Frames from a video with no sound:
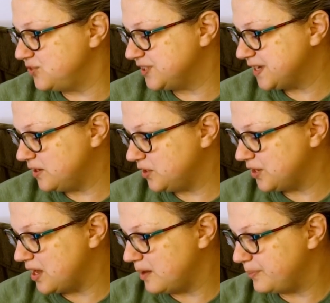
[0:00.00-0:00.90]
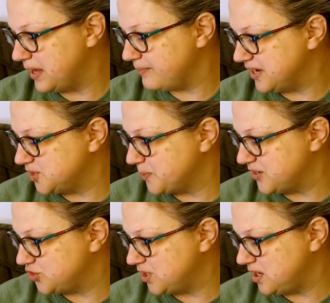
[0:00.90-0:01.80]
just gonna look up in my
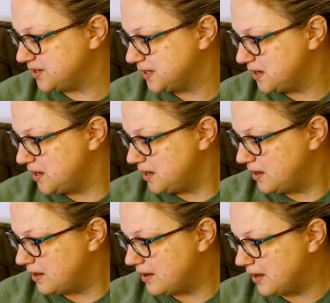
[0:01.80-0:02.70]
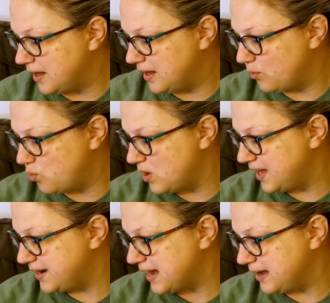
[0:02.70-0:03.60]
spreadsheet
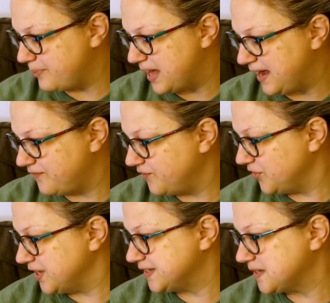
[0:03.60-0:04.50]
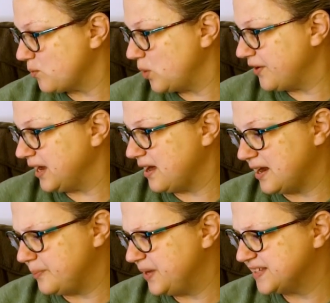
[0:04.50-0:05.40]
what I paid for this and where I got
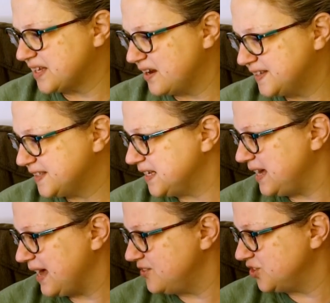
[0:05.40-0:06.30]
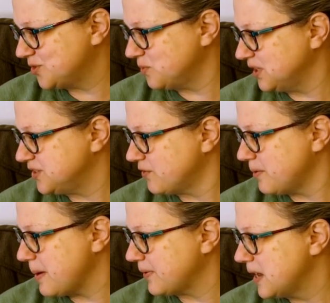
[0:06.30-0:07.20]
it, because honestly, I just really don't
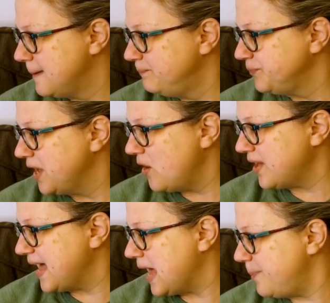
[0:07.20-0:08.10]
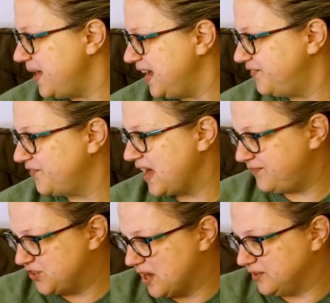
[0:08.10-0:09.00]
remember. Okay, I paid
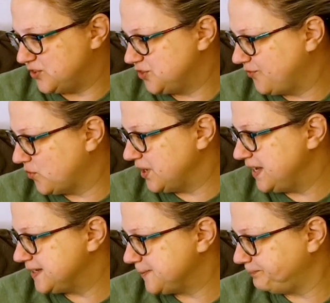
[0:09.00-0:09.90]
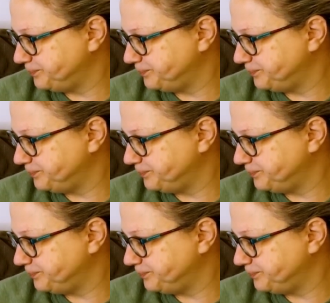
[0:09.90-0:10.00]
$5 for it.